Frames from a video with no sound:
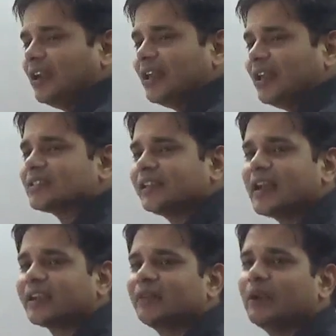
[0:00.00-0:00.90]
less
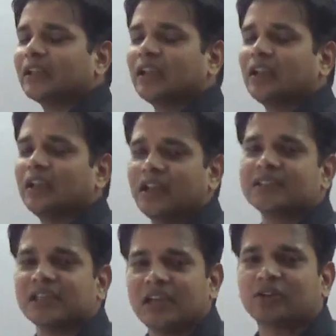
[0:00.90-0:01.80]
reactive metal, less
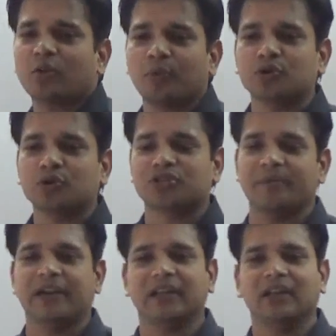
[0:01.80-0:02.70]
electropositive
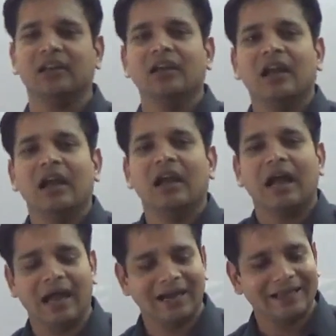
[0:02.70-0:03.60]
metal,
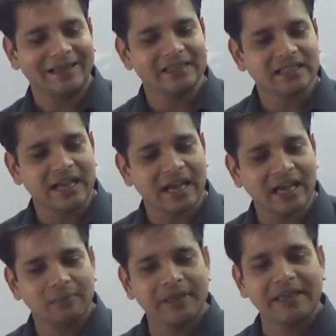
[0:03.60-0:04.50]
and it
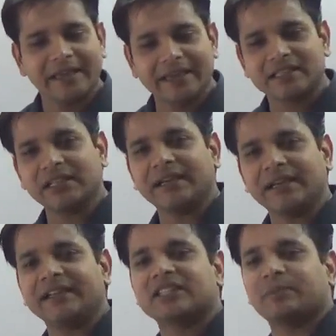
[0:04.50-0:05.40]
can be easily
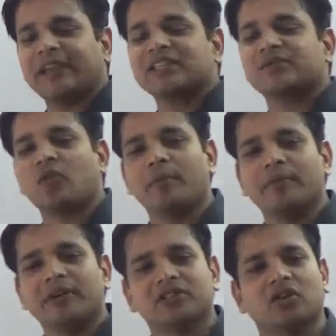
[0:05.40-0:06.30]
displaced
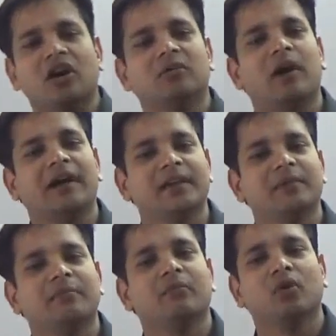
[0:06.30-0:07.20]
from its salt by
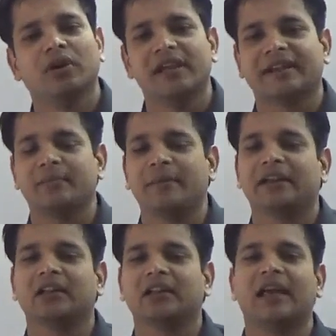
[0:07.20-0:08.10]
a more reactive
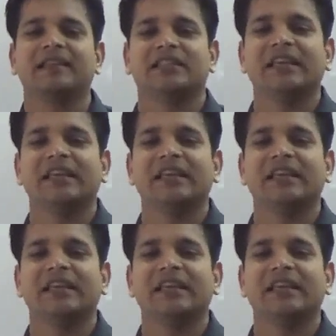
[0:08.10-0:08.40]
metal like